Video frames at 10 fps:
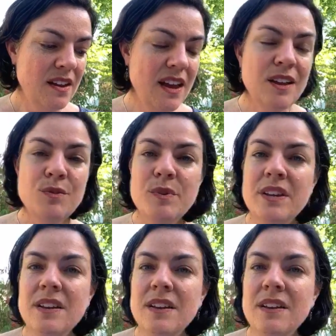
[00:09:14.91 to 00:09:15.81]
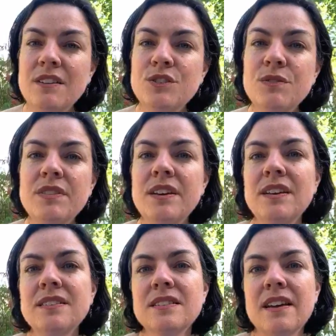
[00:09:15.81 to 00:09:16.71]
And we do
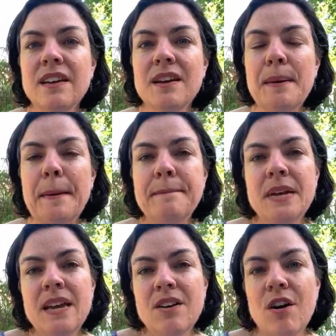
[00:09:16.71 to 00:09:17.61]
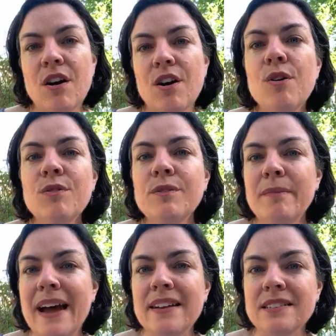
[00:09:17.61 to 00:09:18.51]
things like make our own
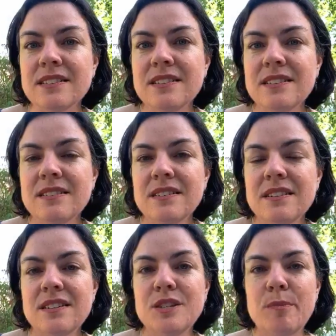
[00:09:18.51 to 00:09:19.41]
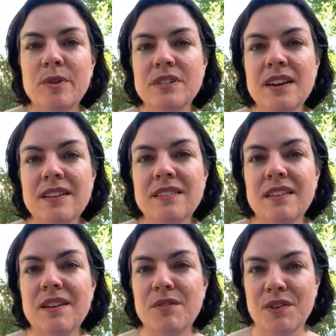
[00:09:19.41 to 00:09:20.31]
masks to protect the
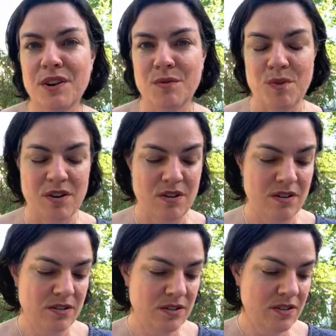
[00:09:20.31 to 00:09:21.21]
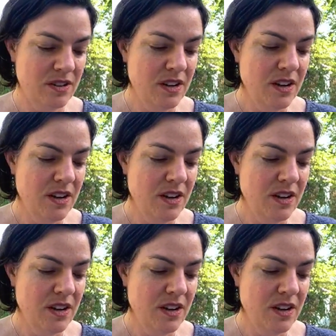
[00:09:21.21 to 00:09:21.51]
healthcare workers.